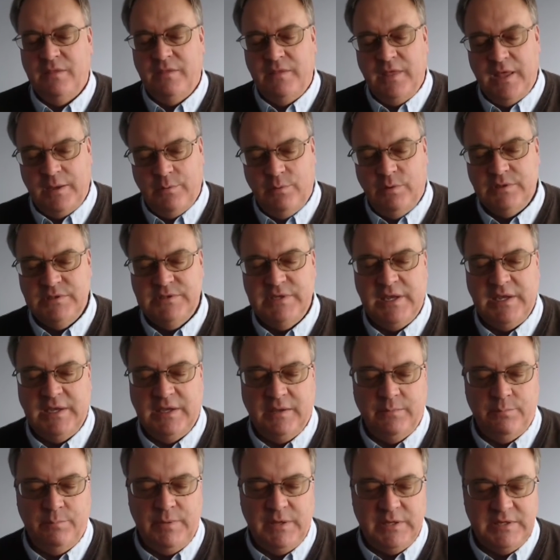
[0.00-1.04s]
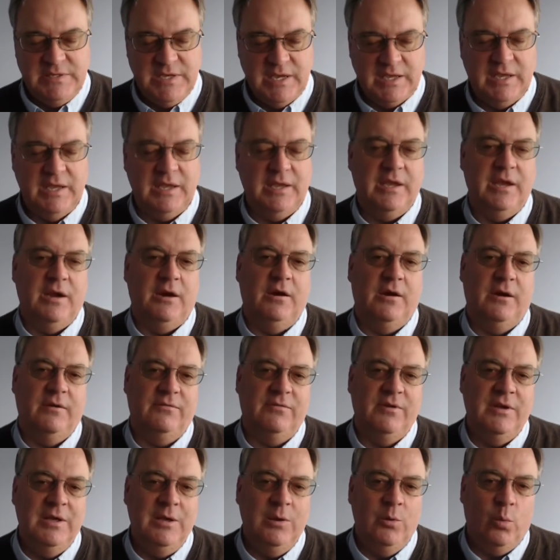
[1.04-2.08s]
They will be taken care
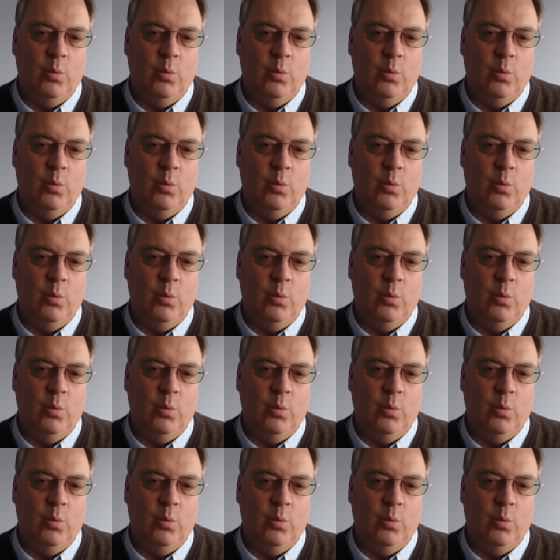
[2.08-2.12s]
of